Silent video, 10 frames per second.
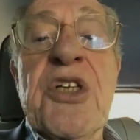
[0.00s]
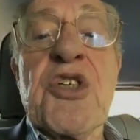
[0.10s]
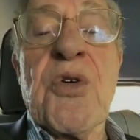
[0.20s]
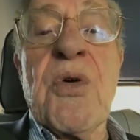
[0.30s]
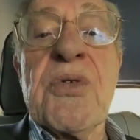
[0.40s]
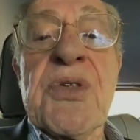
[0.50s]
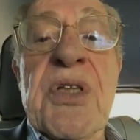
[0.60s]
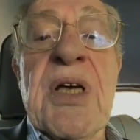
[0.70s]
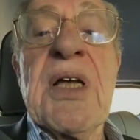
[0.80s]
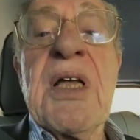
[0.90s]
it
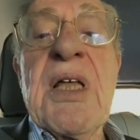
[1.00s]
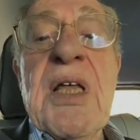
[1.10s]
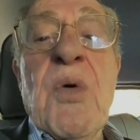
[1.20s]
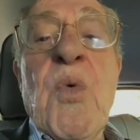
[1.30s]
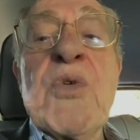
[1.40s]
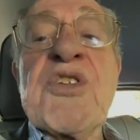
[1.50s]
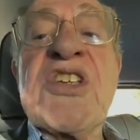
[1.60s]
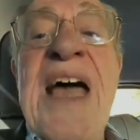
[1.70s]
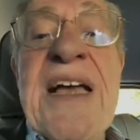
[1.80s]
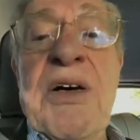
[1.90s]
controls the
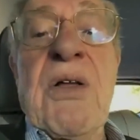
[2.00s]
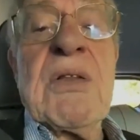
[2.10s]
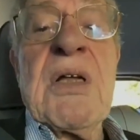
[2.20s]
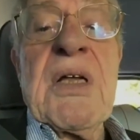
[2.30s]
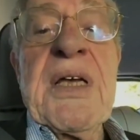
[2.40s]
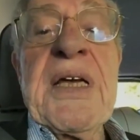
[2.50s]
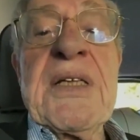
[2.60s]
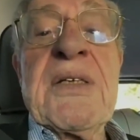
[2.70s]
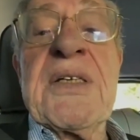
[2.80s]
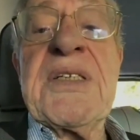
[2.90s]
cycle,
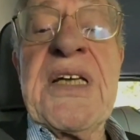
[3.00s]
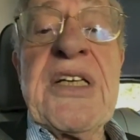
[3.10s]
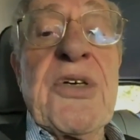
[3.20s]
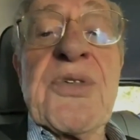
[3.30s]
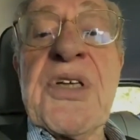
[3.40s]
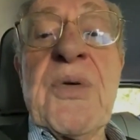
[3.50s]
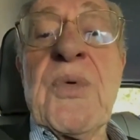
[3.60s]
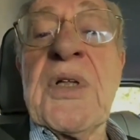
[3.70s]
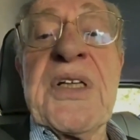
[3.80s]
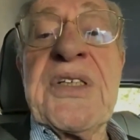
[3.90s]
it continues and
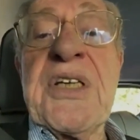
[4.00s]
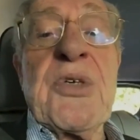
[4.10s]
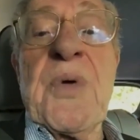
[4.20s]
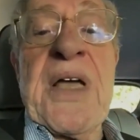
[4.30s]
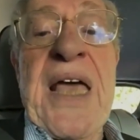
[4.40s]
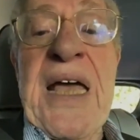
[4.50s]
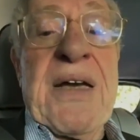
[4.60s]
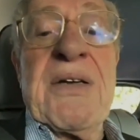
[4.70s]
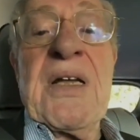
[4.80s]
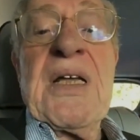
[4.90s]
it will continue
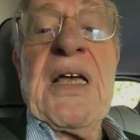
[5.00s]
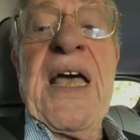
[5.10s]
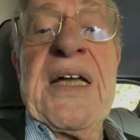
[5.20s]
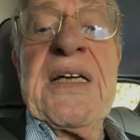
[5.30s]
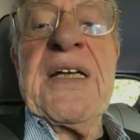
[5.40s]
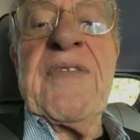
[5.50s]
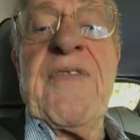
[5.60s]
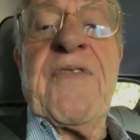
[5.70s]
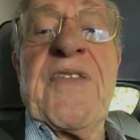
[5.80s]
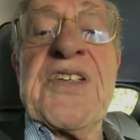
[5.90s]
again. And
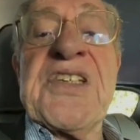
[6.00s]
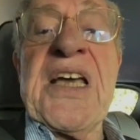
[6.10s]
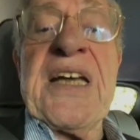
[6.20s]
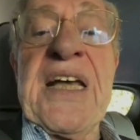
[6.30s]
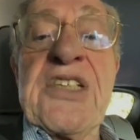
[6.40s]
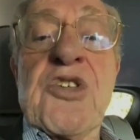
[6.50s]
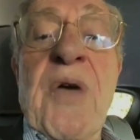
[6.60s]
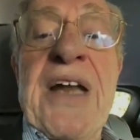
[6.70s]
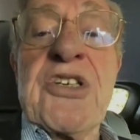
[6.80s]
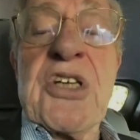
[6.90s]
if the CNN
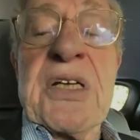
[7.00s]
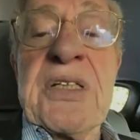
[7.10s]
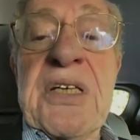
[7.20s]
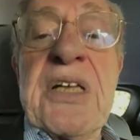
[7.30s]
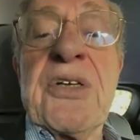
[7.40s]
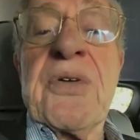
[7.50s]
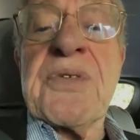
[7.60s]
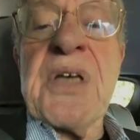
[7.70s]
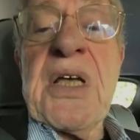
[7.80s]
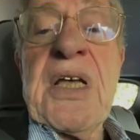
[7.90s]
strategy
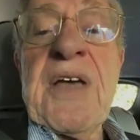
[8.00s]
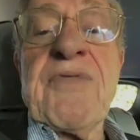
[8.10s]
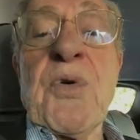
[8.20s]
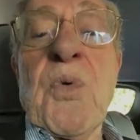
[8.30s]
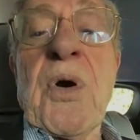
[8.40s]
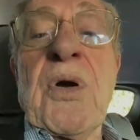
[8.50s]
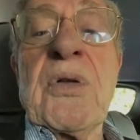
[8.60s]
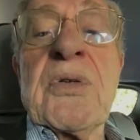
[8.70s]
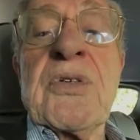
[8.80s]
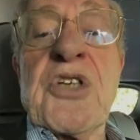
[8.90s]
continues, if the
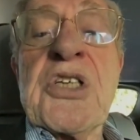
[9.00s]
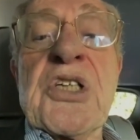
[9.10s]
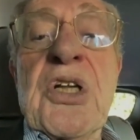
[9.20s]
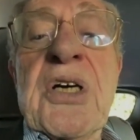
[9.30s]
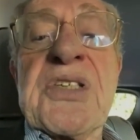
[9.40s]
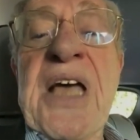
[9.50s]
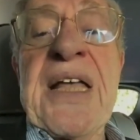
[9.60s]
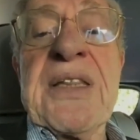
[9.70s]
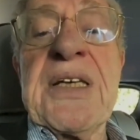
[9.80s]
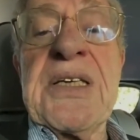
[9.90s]
world just looks
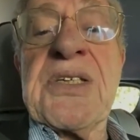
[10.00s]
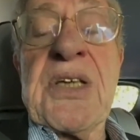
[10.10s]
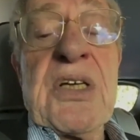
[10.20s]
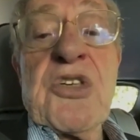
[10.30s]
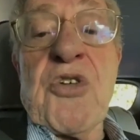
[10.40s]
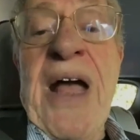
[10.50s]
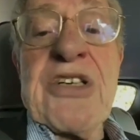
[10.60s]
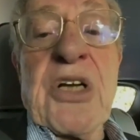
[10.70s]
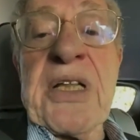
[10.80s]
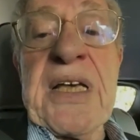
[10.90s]
at these
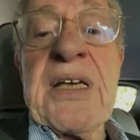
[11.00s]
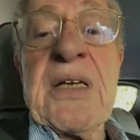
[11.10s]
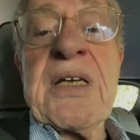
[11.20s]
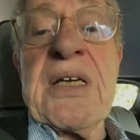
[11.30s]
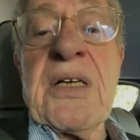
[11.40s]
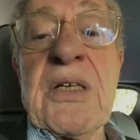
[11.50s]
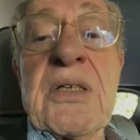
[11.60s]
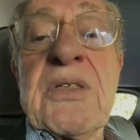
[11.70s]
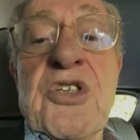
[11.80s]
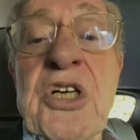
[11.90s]
tragically
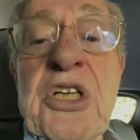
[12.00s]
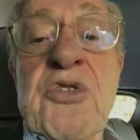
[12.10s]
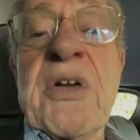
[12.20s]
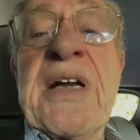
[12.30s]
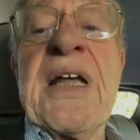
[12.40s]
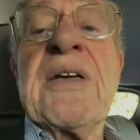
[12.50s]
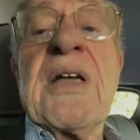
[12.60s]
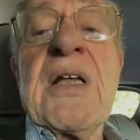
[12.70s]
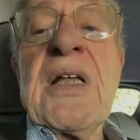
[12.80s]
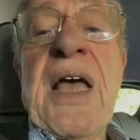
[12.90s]
killed children
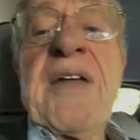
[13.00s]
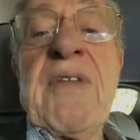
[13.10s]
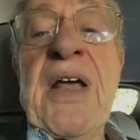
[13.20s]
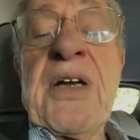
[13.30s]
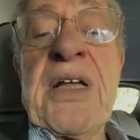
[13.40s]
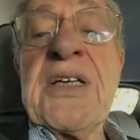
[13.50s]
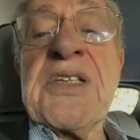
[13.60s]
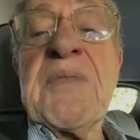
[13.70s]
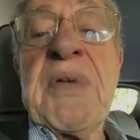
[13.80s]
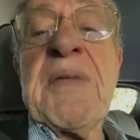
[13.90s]
and and, and
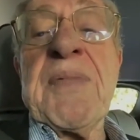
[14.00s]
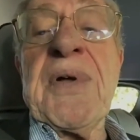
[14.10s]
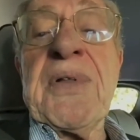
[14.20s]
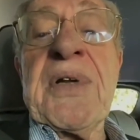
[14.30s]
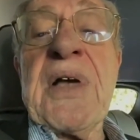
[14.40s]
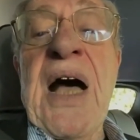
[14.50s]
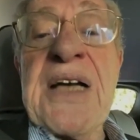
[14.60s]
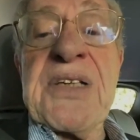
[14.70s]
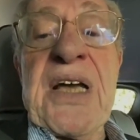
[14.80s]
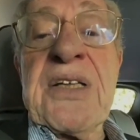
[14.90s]
innocent people in
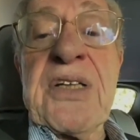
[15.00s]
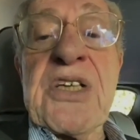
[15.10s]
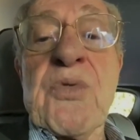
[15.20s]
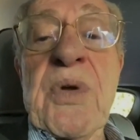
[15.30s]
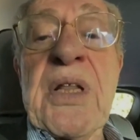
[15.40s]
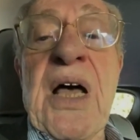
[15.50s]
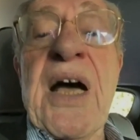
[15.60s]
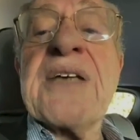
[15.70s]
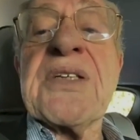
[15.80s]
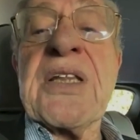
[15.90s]
Gaza and doesn't
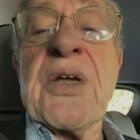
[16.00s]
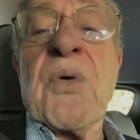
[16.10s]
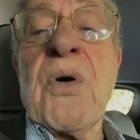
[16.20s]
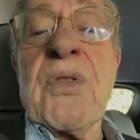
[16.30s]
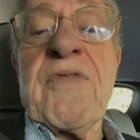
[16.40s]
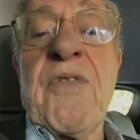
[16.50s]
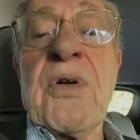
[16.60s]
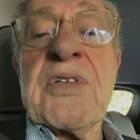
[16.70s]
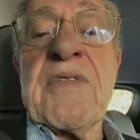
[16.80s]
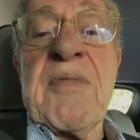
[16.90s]
realize that they're all the
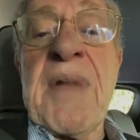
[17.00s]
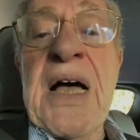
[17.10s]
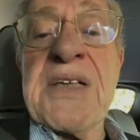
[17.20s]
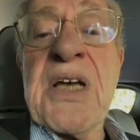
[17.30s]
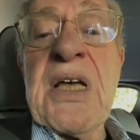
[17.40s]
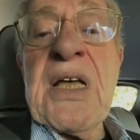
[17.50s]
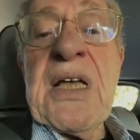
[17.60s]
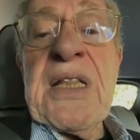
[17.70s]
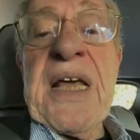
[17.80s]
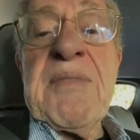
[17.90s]
fault of Hamas,
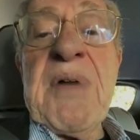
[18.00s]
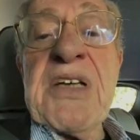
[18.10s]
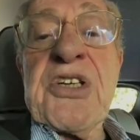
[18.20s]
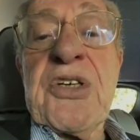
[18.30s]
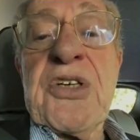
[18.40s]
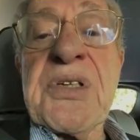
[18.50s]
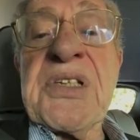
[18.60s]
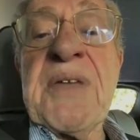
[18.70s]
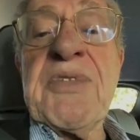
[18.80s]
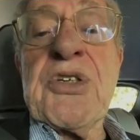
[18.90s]
that Hamas
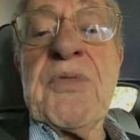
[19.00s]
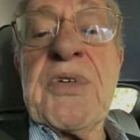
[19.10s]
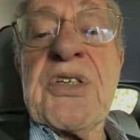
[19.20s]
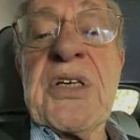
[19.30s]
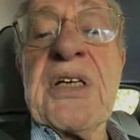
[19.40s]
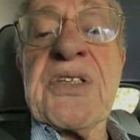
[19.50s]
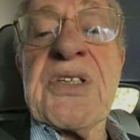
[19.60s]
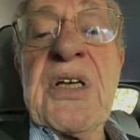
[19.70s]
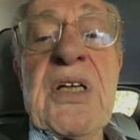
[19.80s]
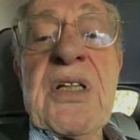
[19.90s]
uses them as human
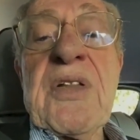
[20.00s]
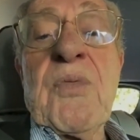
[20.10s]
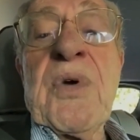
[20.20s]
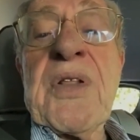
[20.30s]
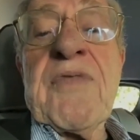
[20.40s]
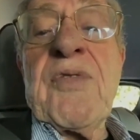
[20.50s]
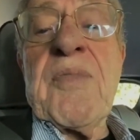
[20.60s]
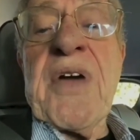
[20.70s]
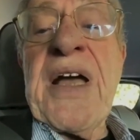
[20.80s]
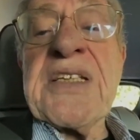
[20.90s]
shields, one of the
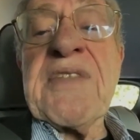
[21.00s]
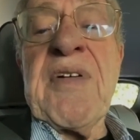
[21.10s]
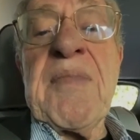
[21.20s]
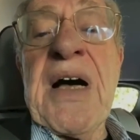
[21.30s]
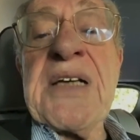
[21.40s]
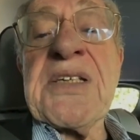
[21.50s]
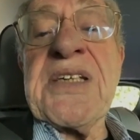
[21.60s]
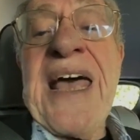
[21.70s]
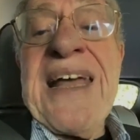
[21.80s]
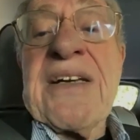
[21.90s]
former heads of Hamas
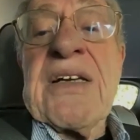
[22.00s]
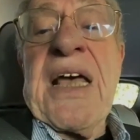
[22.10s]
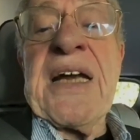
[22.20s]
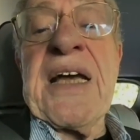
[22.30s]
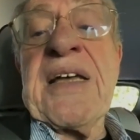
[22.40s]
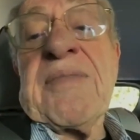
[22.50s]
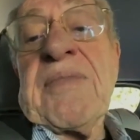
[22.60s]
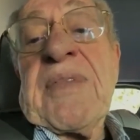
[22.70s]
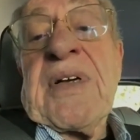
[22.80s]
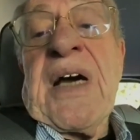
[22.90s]
said, and I
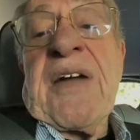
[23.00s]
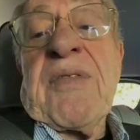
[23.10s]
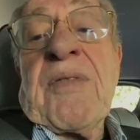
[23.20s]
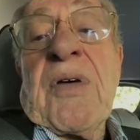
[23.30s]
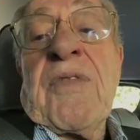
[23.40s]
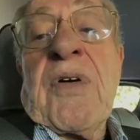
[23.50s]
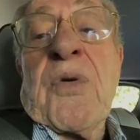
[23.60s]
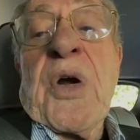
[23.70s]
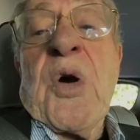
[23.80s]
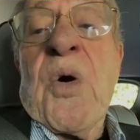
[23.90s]
got a,
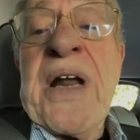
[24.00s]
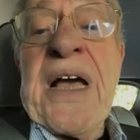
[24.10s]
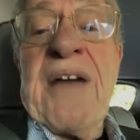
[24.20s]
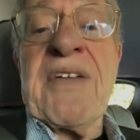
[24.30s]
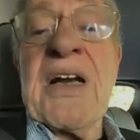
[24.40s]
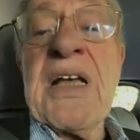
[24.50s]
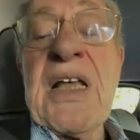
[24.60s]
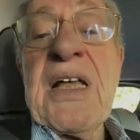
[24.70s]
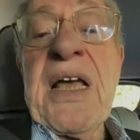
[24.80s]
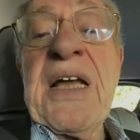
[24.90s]
a recording of it,
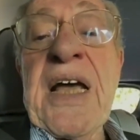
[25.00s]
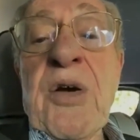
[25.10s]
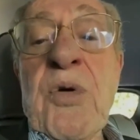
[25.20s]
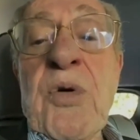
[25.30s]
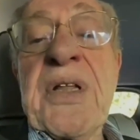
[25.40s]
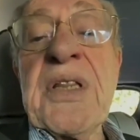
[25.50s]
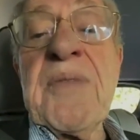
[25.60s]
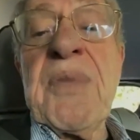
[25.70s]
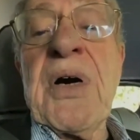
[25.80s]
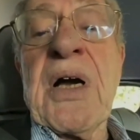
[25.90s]
and I quote it
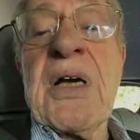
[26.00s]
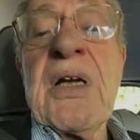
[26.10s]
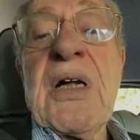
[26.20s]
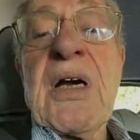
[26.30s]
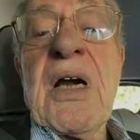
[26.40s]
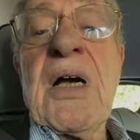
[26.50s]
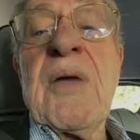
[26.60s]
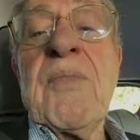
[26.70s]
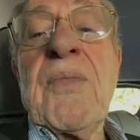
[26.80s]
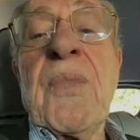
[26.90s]
in the book.
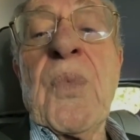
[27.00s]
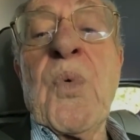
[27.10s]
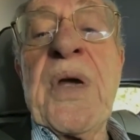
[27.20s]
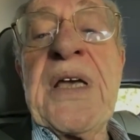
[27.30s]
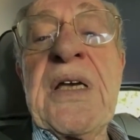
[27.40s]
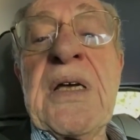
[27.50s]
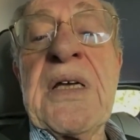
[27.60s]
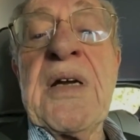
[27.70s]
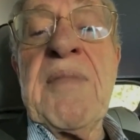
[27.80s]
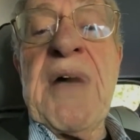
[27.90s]
Um,
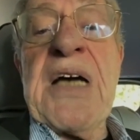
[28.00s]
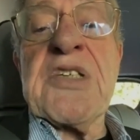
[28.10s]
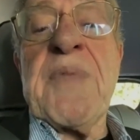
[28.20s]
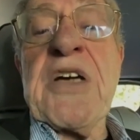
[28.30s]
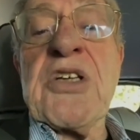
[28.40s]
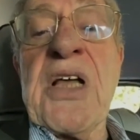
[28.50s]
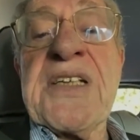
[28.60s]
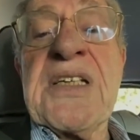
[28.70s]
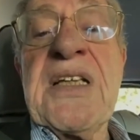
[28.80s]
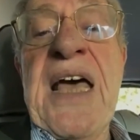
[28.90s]
we in Hamas
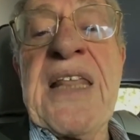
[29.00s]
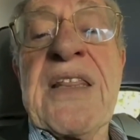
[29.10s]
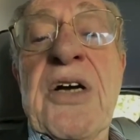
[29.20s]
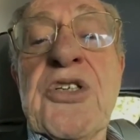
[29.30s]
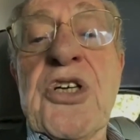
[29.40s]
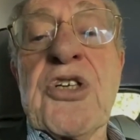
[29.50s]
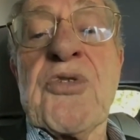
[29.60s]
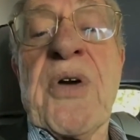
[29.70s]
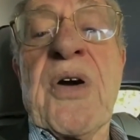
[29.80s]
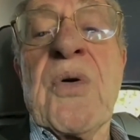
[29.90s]
specialize in death. Our
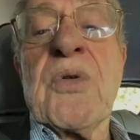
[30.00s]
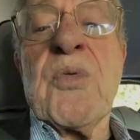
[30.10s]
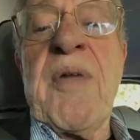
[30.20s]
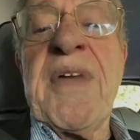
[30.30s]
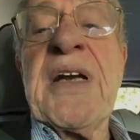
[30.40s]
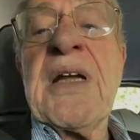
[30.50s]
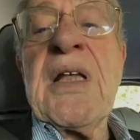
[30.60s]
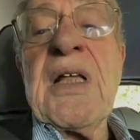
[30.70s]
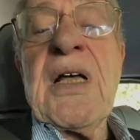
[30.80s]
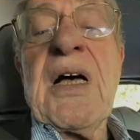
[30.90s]
children, our old women,
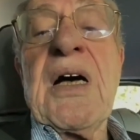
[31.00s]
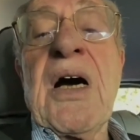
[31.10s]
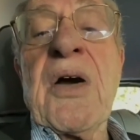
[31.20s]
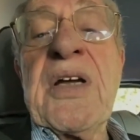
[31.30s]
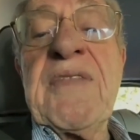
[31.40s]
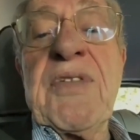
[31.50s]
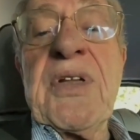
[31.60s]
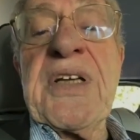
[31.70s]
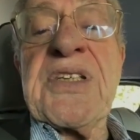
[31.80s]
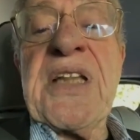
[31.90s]
uh, our
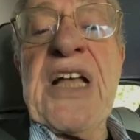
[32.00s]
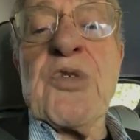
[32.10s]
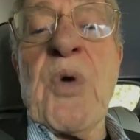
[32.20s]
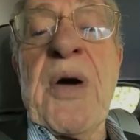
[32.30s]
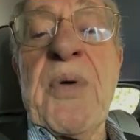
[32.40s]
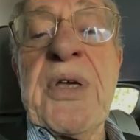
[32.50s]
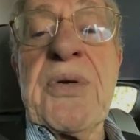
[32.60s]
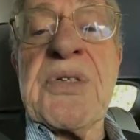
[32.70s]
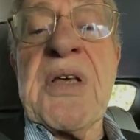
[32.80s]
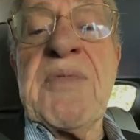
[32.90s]
invalids, and that's why we
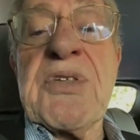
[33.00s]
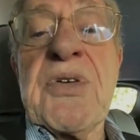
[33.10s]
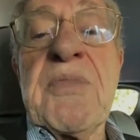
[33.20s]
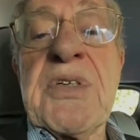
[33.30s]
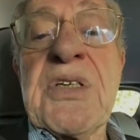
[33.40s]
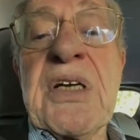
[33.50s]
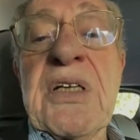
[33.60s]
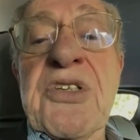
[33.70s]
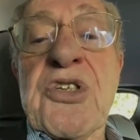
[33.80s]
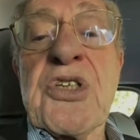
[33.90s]
use them as human
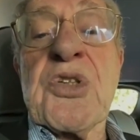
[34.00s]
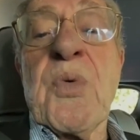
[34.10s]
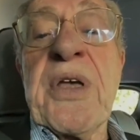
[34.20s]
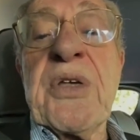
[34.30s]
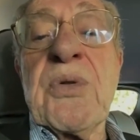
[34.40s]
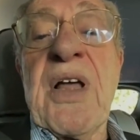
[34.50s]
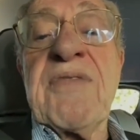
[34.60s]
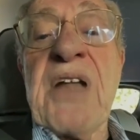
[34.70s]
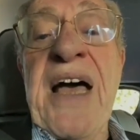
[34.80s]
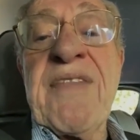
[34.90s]
shields. Just the way you
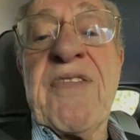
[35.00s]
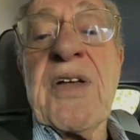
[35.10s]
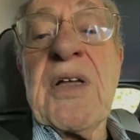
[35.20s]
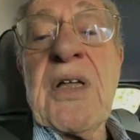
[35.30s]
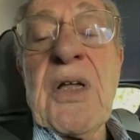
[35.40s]
love life,